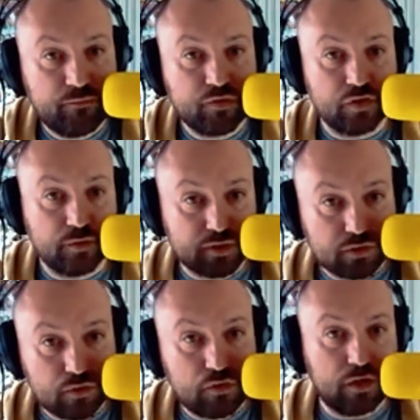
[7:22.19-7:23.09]
So the
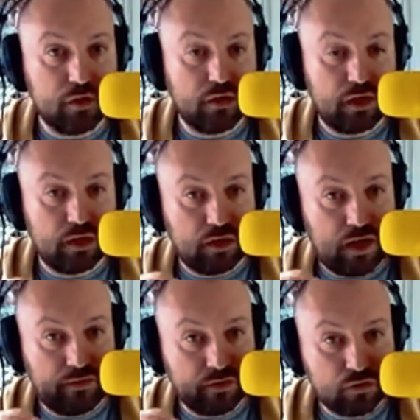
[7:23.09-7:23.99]
persona
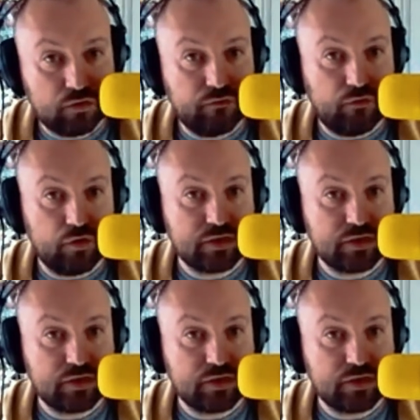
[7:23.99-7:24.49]
and the tone of voice